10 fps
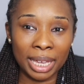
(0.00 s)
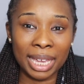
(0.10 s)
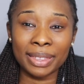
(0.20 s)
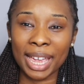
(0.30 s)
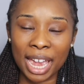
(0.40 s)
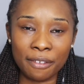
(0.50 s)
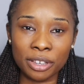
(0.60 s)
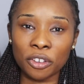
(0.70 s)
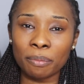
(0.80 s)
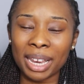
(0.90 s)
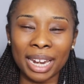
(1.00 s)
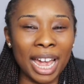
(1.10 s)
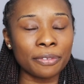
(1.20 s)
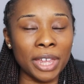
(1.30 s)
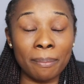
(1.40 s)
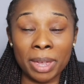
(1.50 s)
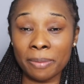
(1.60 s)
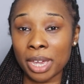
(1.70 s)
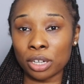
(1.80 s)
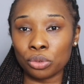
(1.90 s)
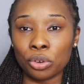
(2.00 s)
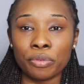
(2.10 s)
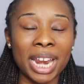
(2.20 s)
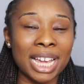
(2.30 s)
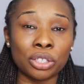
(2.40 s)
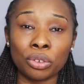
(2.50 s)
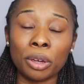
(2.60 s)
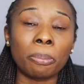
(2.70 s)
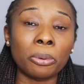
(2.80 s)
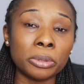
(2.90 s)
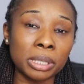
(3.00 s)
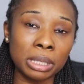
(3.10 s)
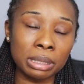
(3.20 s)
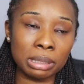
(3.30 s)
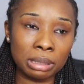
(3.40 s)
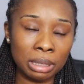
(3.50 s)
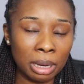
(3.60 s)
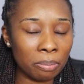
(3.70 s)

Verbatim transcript: in the areas of my life that I may be ignoring as not important.